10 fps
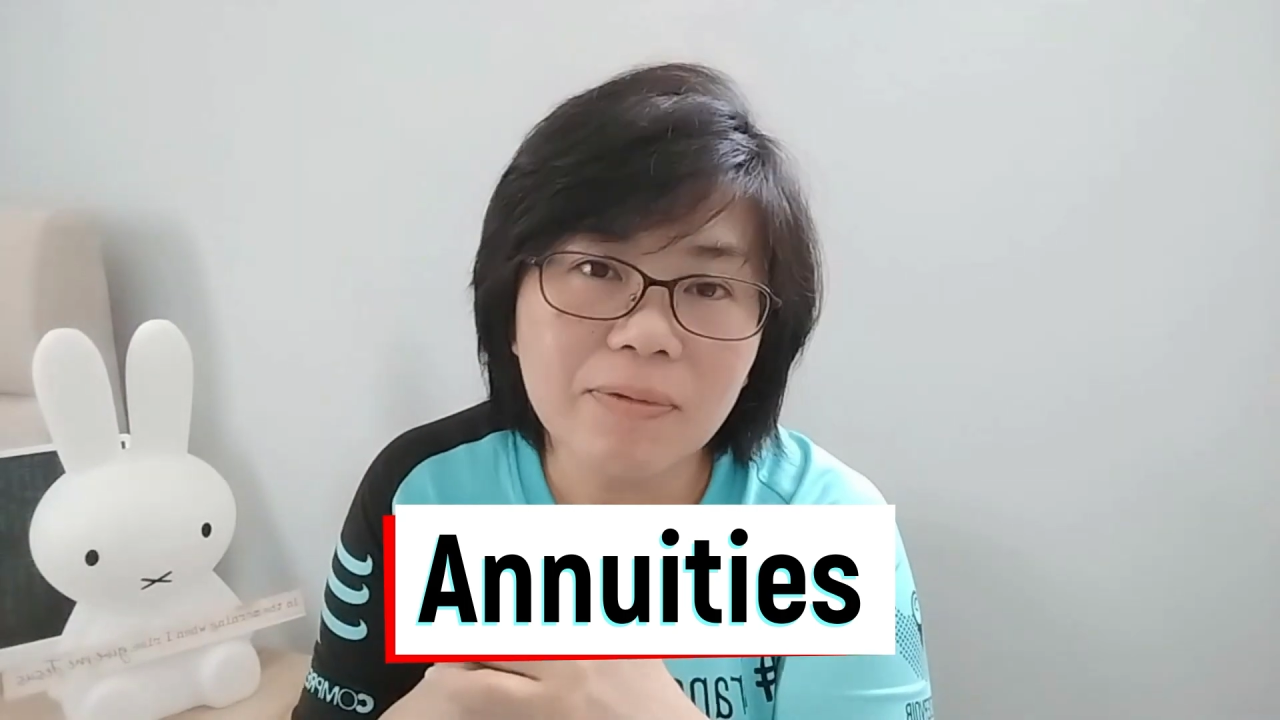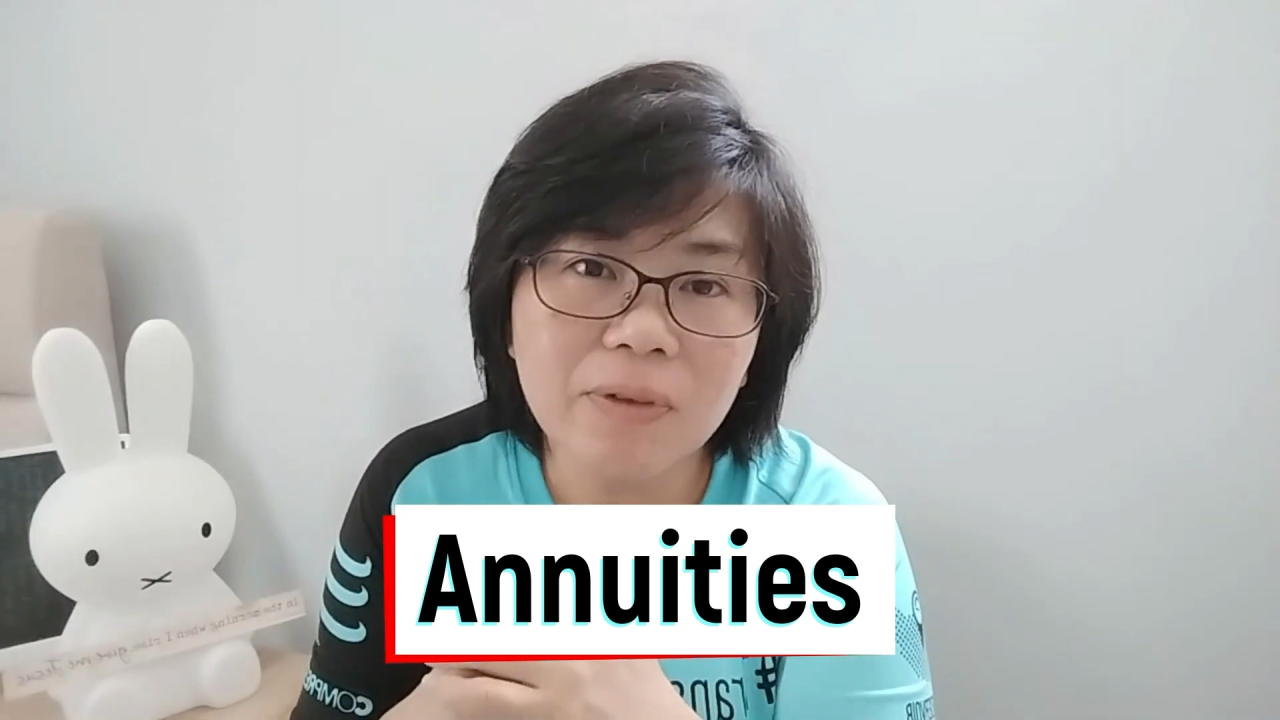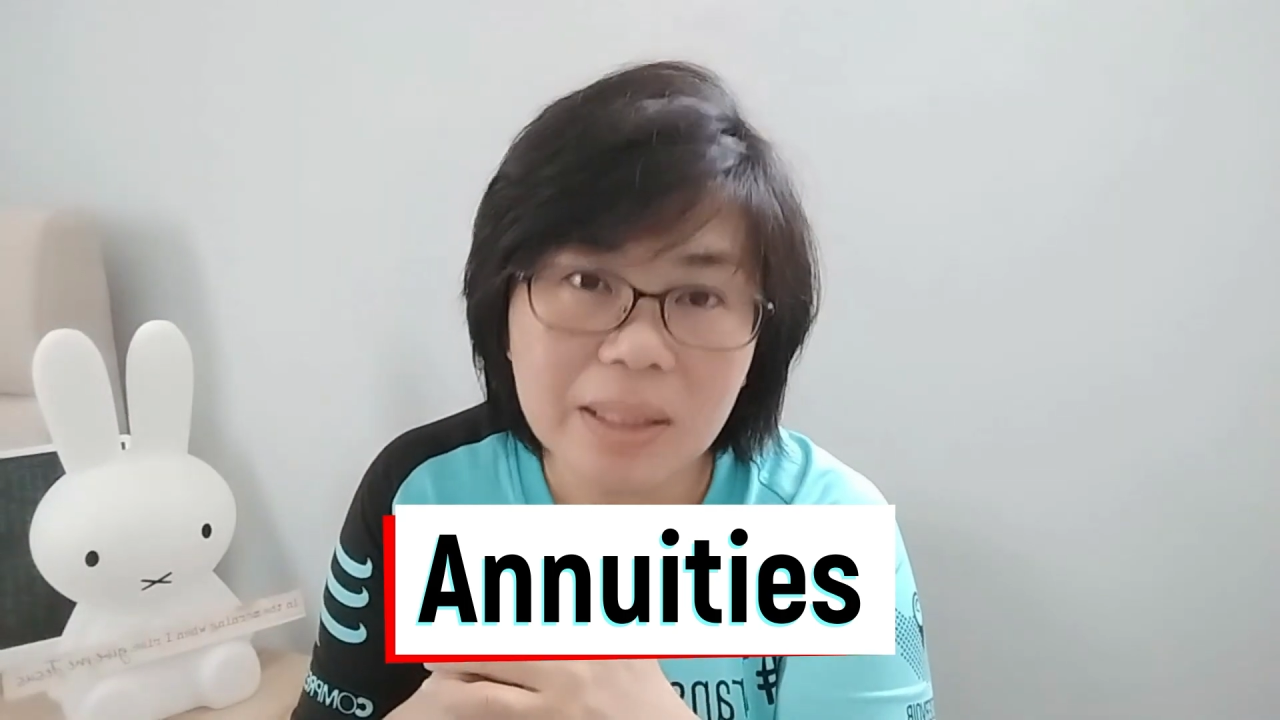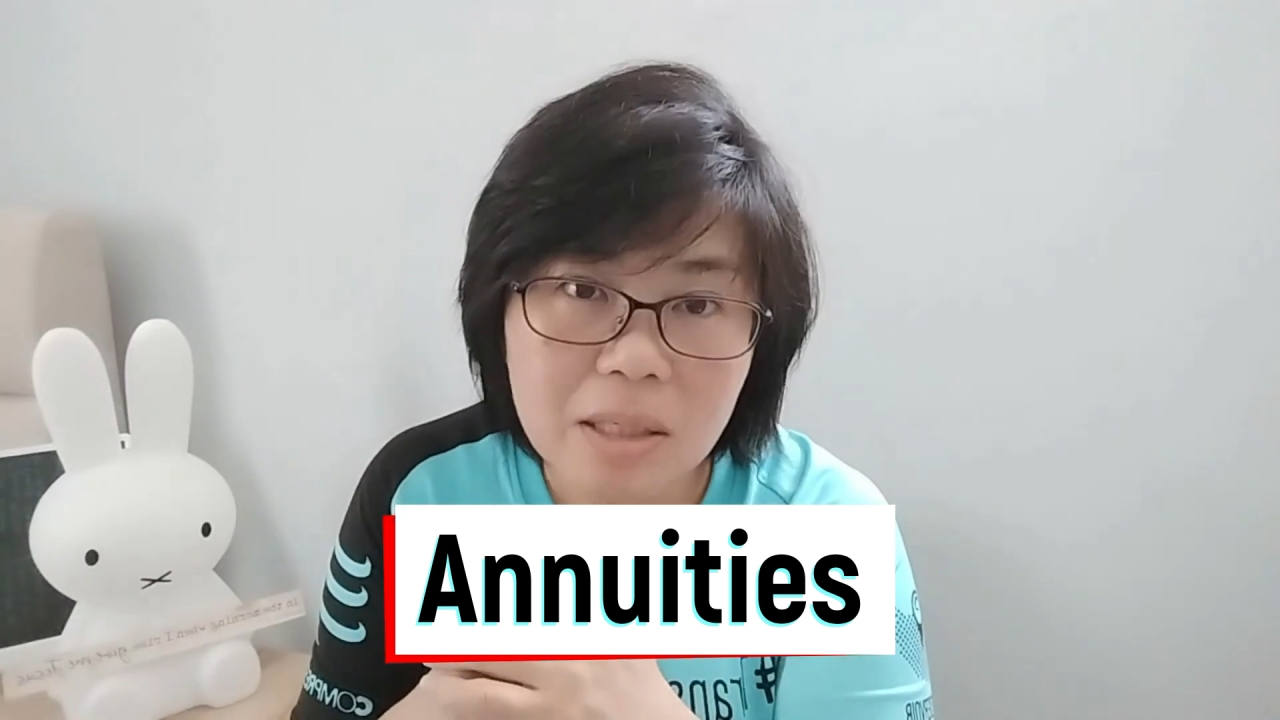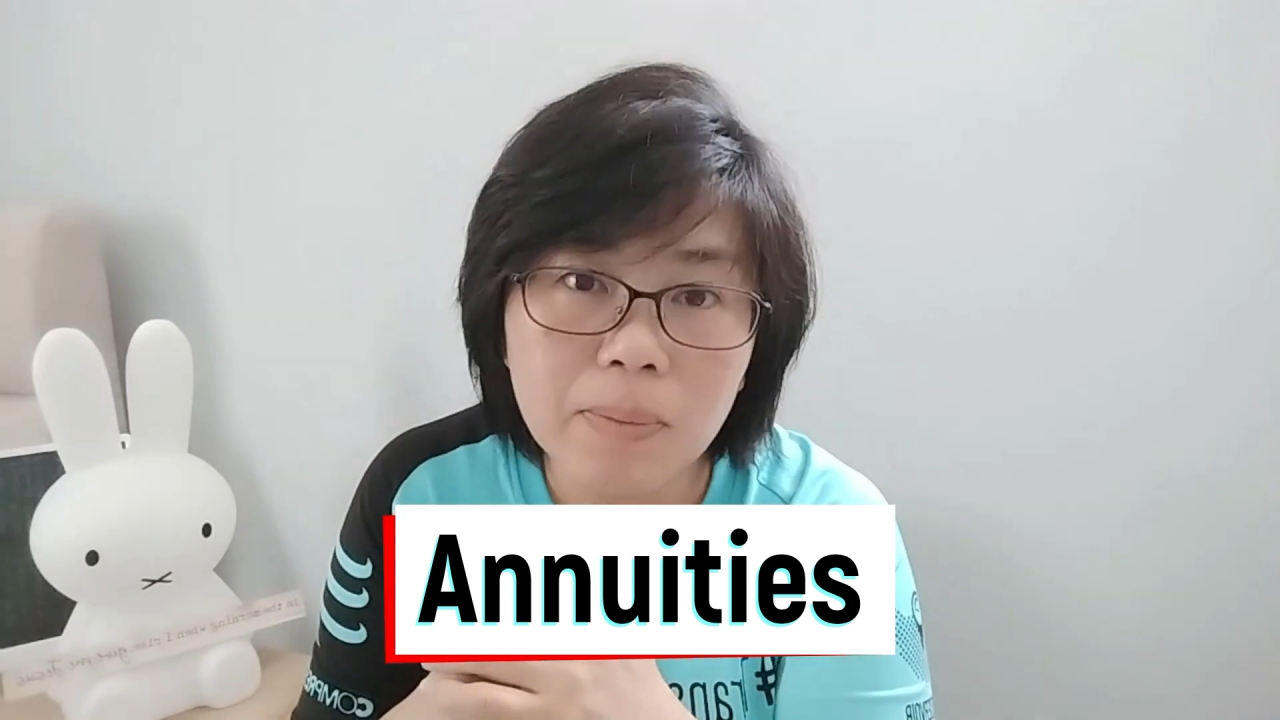
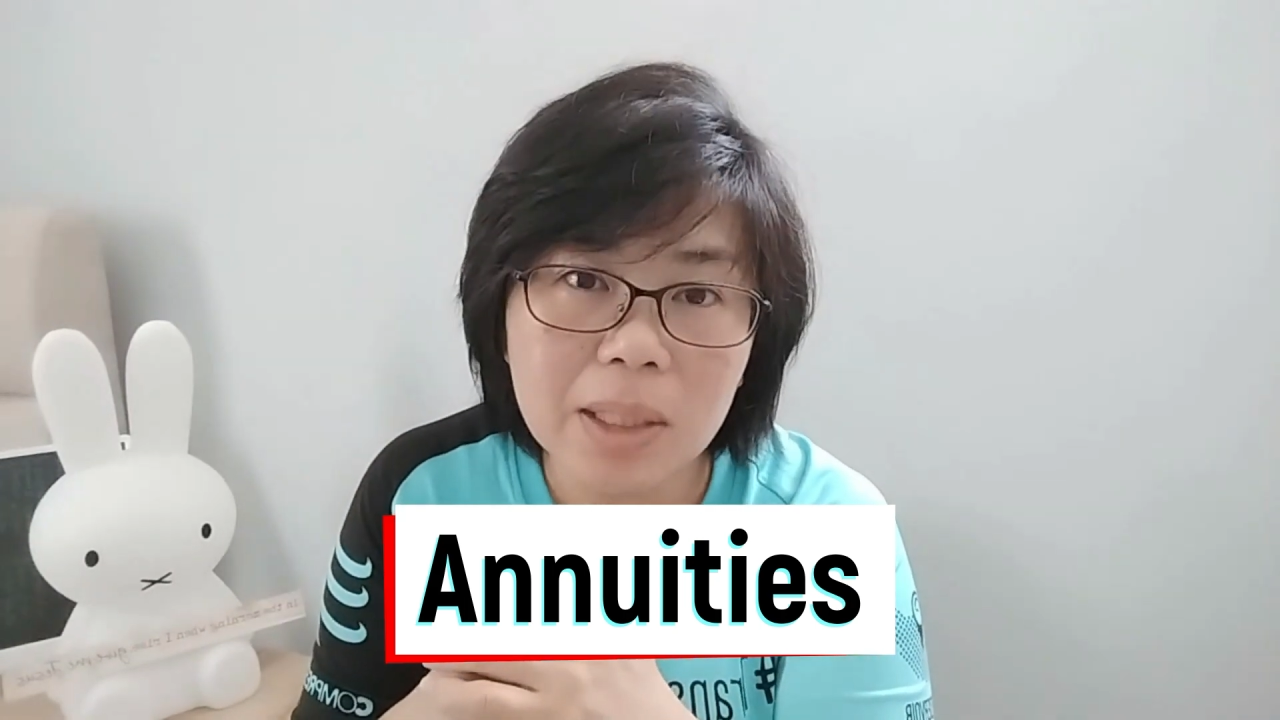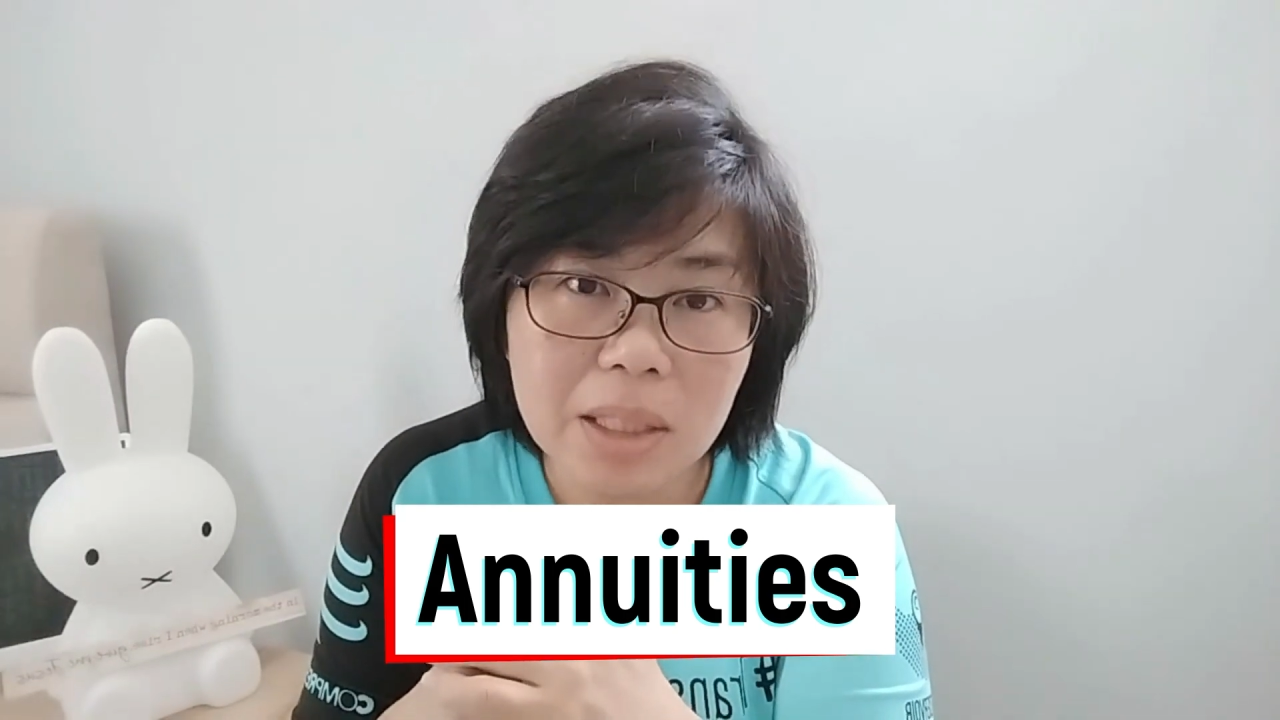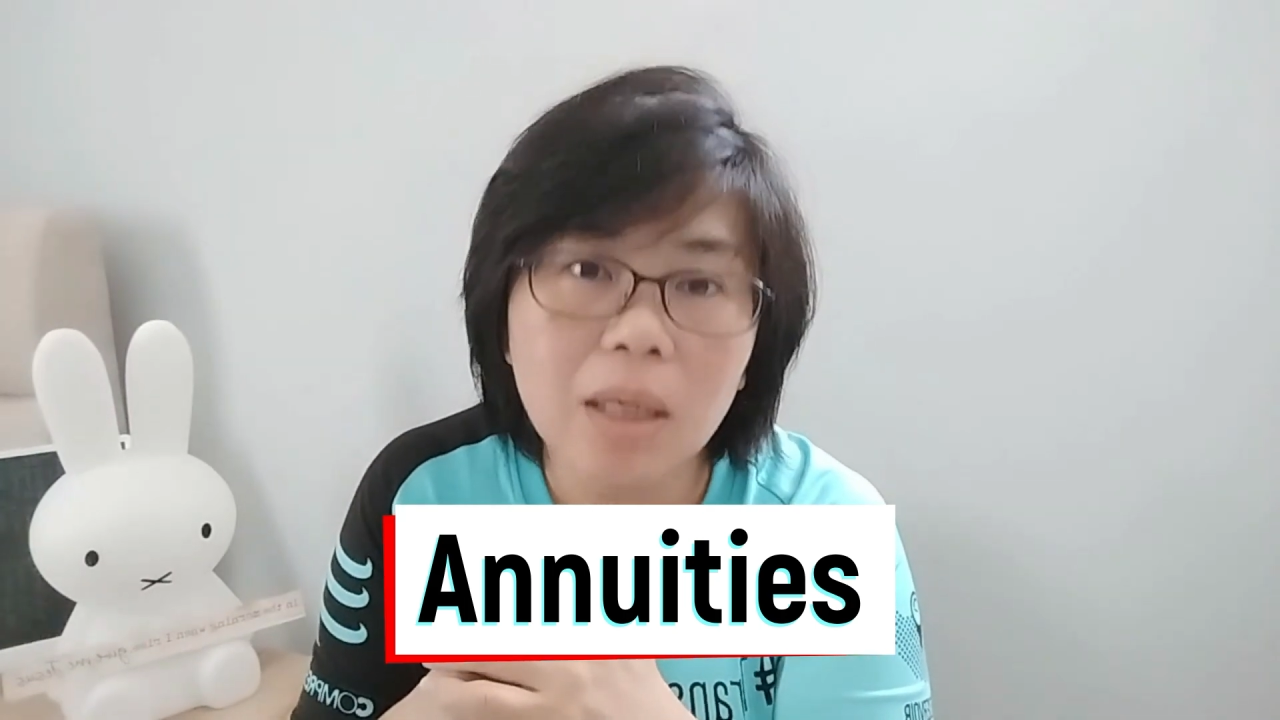flexibility